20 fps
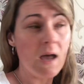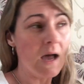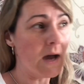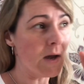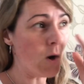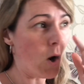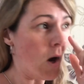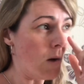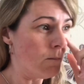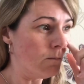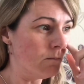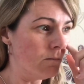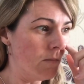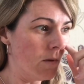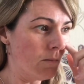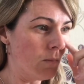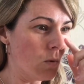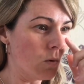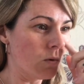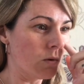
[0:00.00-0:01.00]
and I
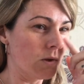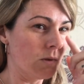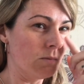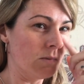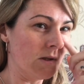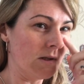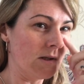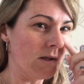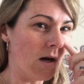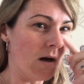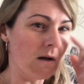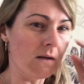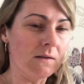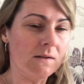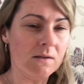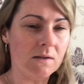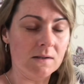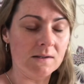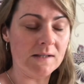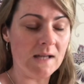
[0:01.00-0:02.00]
bought some
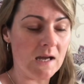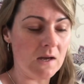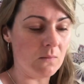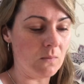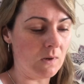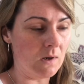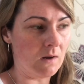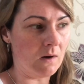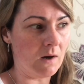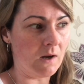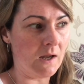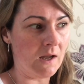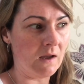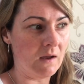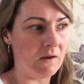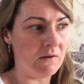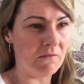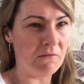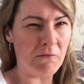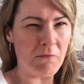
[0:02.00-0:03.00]
studs because they were
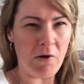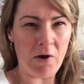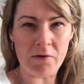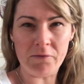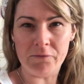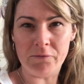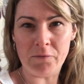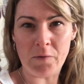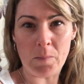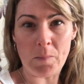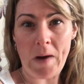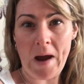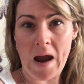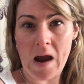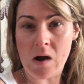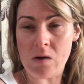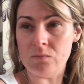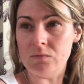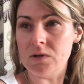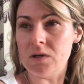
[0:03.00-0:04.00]
like £5 for
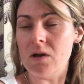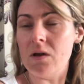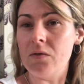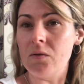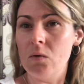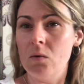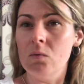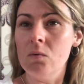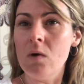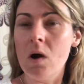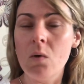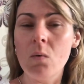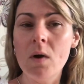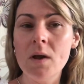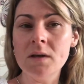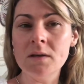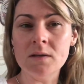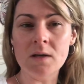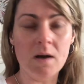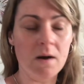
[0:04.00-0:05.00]
£1, and I thought, oh, I
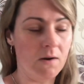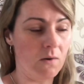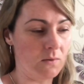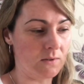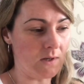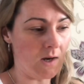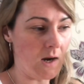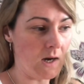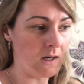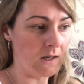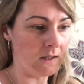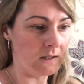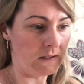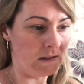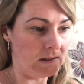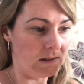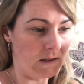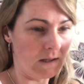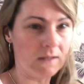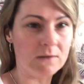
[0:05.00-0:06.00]
wonder, and I was like,
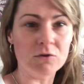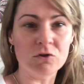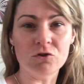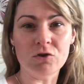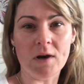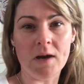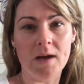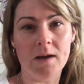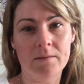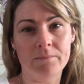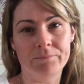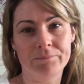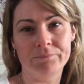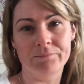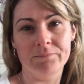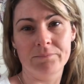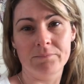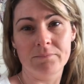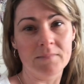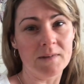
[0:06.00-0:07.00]
straight in,
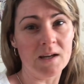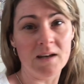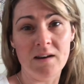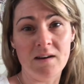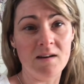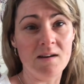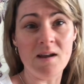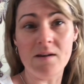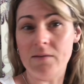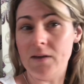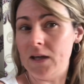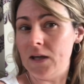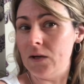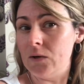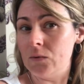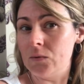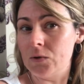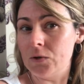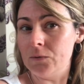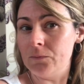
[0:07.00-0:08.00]
never
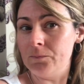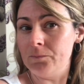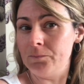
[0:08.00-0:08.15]
healed.